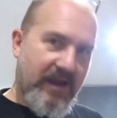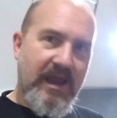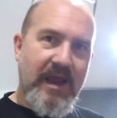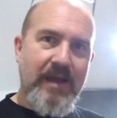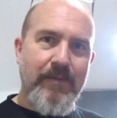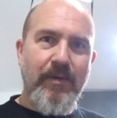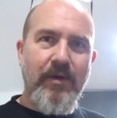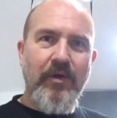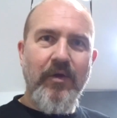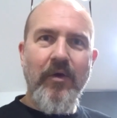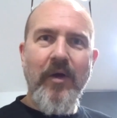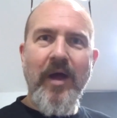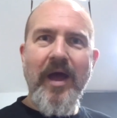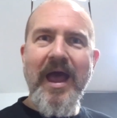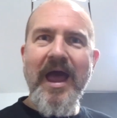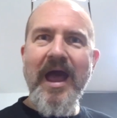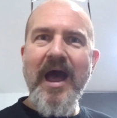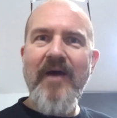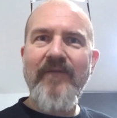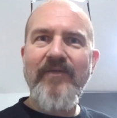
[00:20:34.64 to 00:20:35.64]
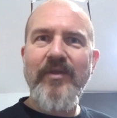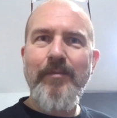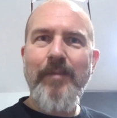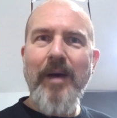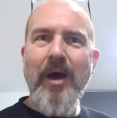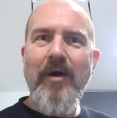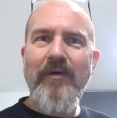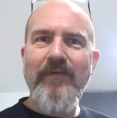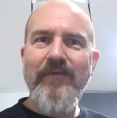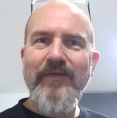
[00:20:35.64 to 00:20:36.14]

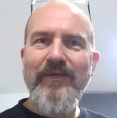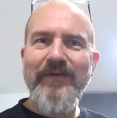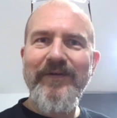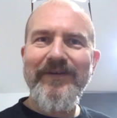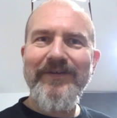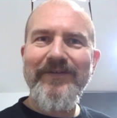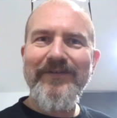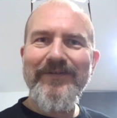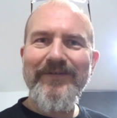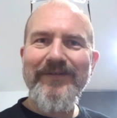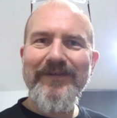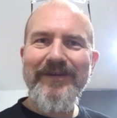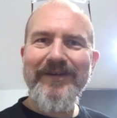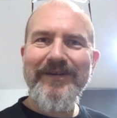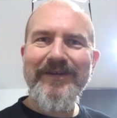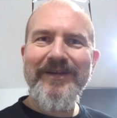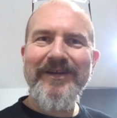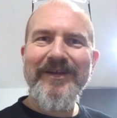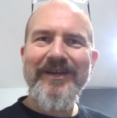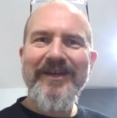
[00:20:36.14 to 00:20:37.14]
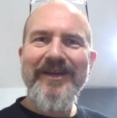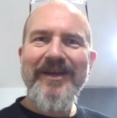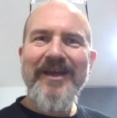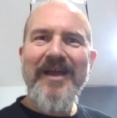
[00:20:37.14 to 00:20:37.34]
been talking for 20 minutes.